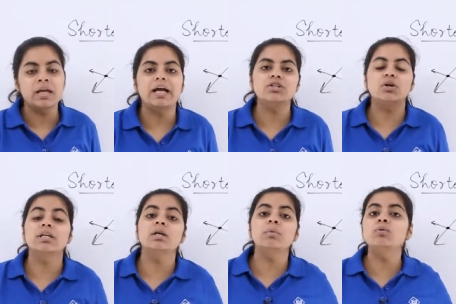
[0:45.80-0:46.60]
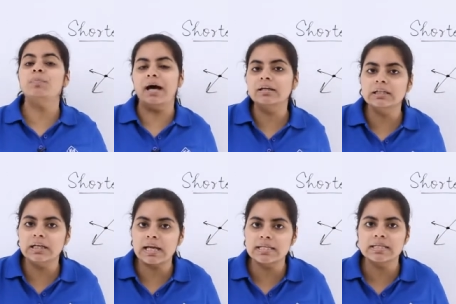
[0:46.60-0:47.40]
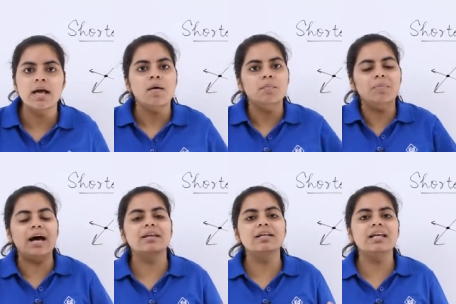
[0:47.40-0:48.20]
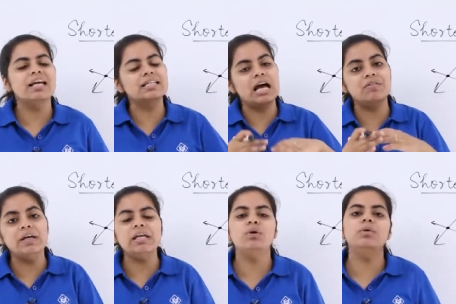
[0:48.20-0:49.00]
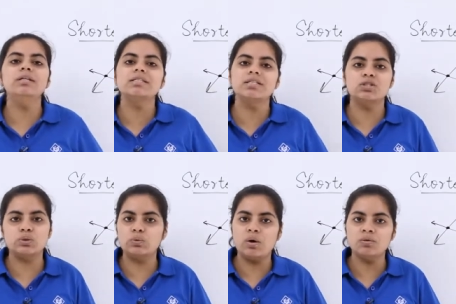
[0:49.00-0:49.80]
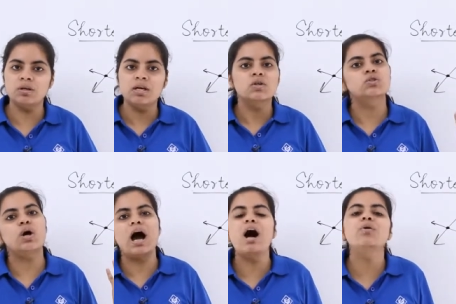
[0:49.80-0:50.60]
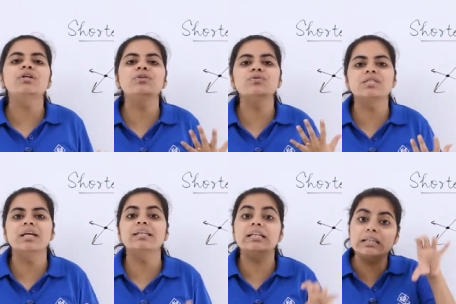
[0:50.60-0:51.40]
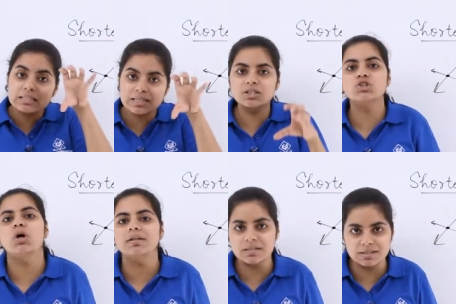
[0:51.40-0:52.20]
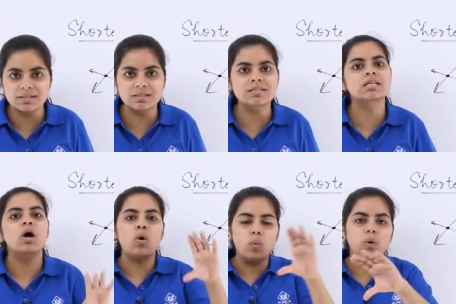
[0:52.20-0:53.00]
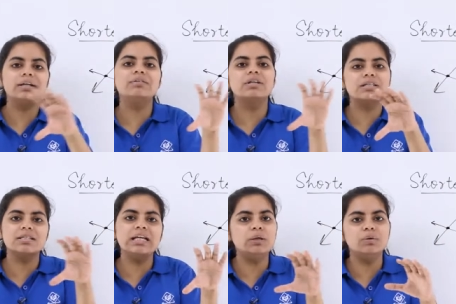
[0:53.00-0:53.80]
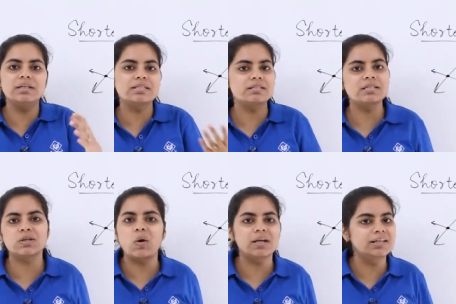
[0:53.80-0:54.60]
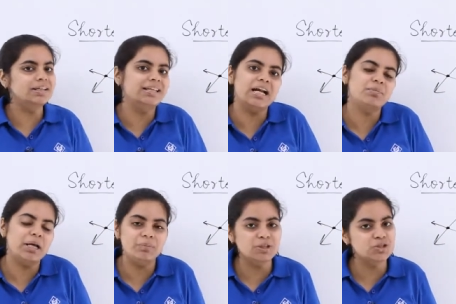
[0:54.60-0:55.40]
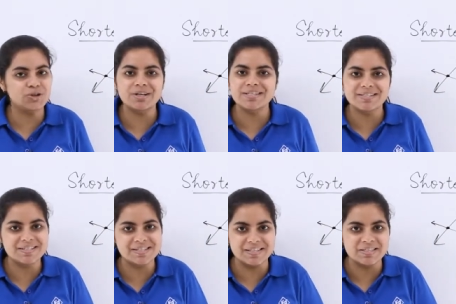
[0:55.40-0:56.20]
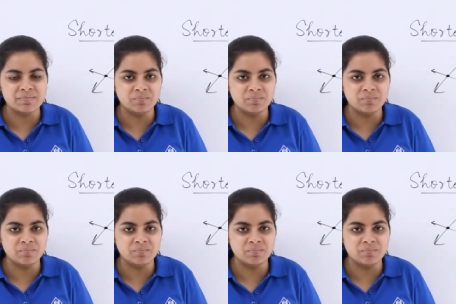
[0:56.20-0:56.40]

And talking about parallel lines, parallel lines have an equal distance throughout. So how can you say that this is the shortest distance? Whatever is the equal distance accordingly that might be the shortest distance.